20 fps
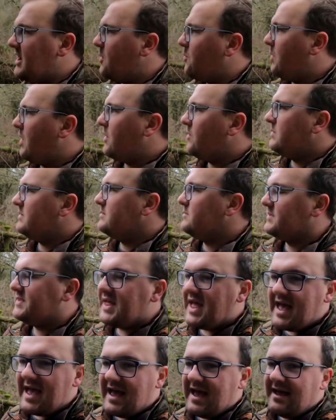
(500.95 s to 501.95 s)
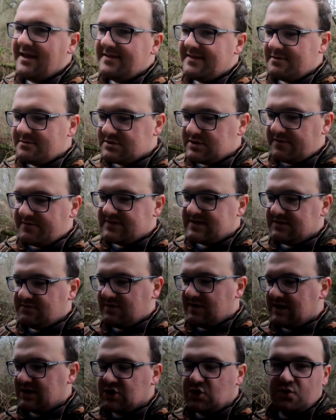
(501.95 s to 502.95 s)
Now, while we were there, it was obviously
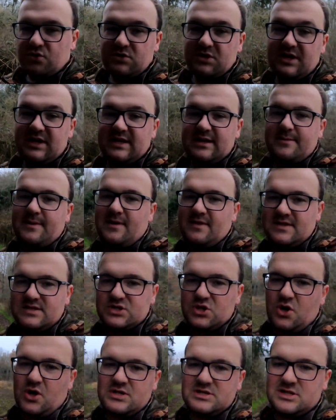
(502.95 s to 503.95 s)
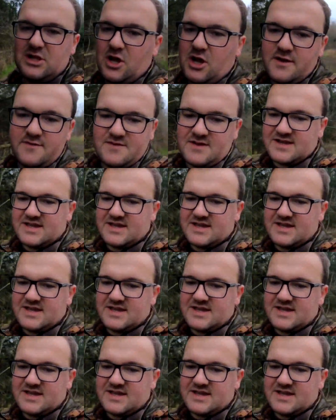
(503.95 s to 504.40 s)
really cool learning about this guy's life.